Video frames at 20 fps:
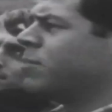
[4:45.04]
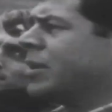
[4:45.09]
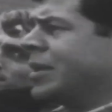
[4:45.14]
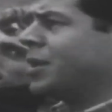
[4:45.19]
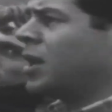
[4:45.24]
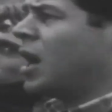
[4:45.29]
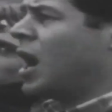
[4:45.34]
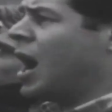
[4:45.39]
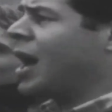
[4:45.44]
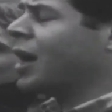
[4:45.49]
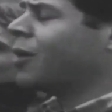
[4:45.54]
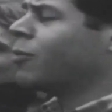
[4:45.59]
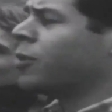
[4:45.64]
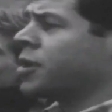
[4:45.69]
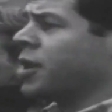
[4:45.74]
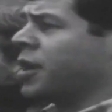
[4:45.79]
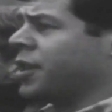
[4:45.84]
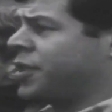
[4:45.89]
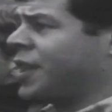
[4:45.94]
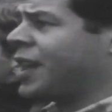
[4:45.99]
Well, I don't
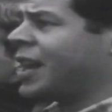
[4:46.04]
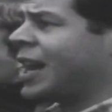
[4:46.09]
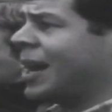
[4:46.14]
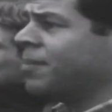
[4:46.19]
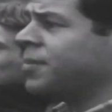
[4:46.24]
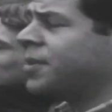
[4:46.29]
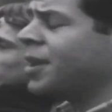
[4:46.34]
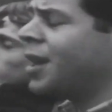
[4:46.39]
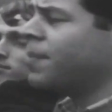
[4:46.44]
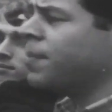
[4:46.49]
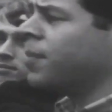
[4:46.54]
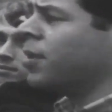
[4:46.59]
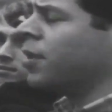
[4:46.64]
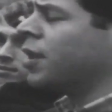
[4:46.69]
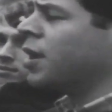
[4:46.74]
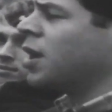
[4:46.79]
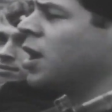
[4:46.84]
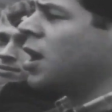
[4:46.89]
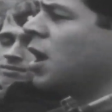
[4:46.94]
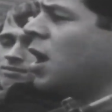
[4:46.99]
want you to think I'm dumb,
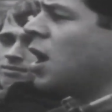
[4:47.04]
Bert.